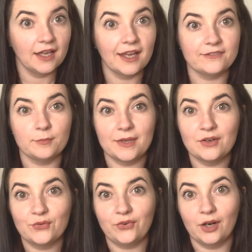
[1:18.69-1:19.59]
If you've
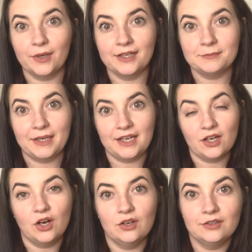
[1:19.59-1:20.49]
been following me
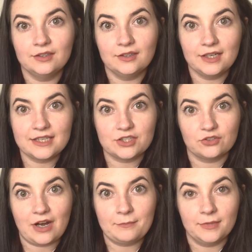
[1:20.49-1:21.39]
on
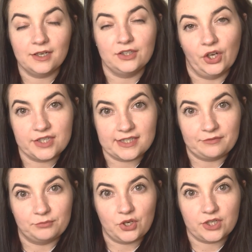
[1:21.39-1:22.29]
Instagram at
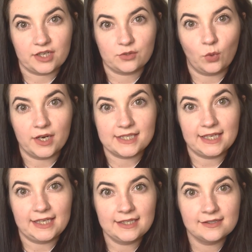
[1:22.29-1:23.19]

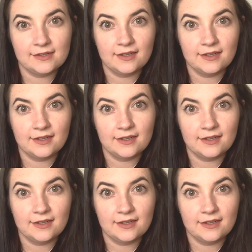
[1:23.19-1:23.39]
97projectsyt,